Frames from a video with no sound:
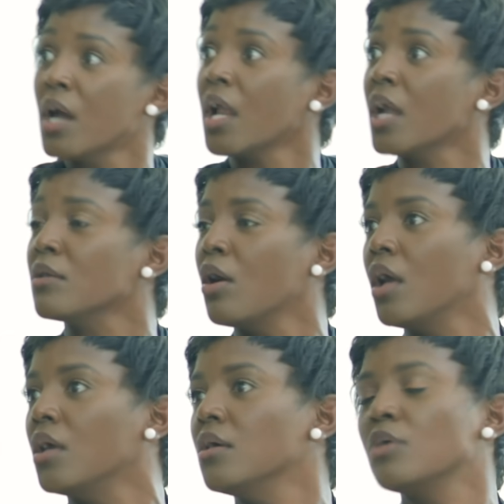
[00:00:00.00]
one.
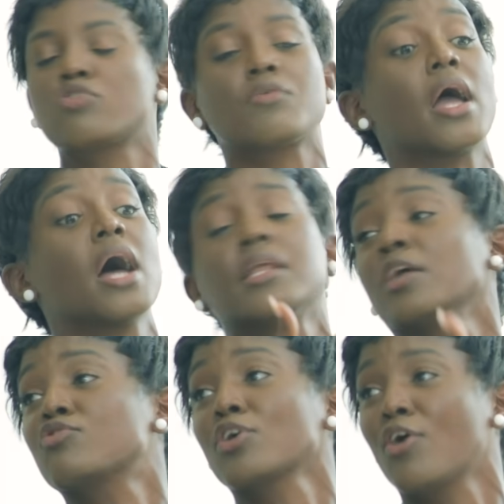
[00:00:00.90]
That, sorry, I
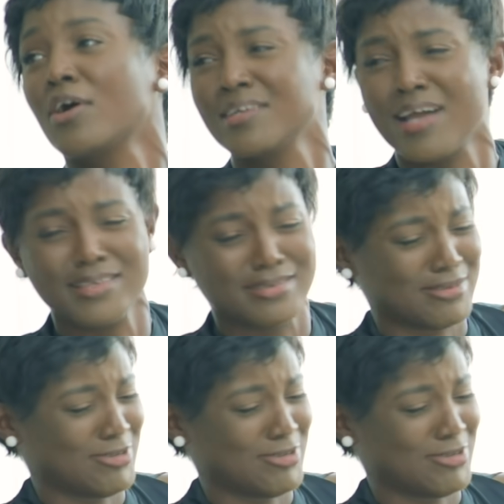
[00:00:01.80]
hadn't recognized